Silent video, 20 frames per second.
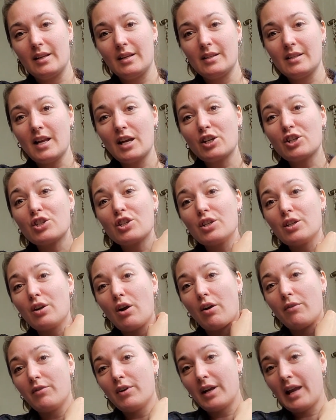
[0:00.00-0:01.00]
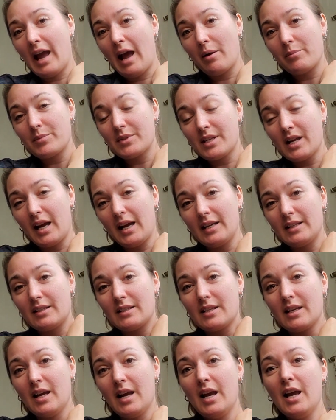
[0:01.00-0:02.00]
section of a
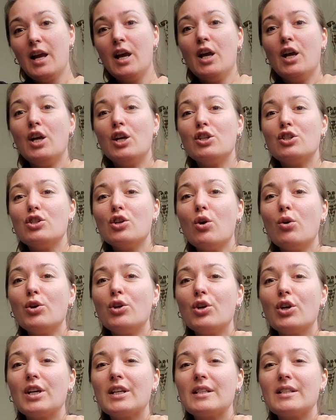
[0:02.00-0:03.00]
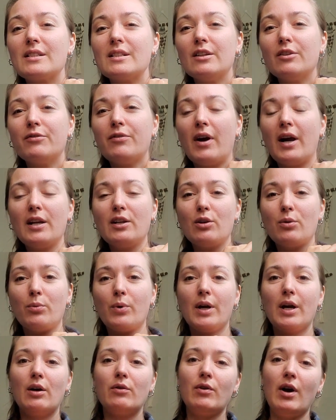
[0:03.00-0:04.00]
campsite. So you can still find your
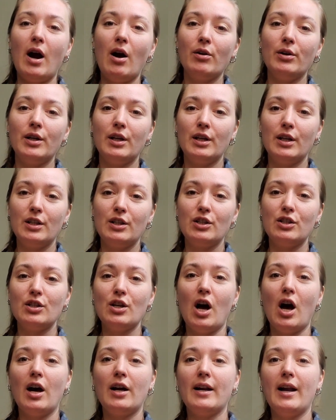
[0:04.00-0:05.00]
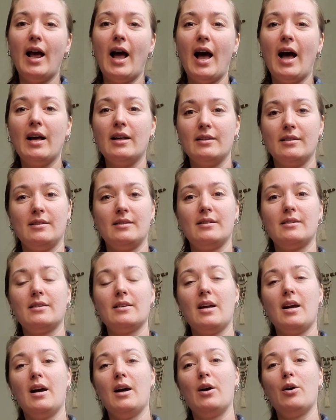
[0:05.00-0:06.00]
way around, and it's not as
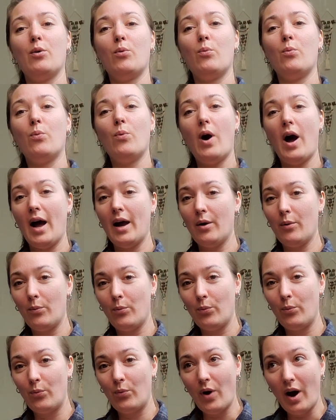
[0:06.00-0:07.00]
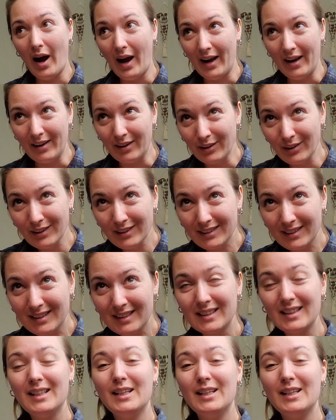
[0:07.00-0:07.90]
wild.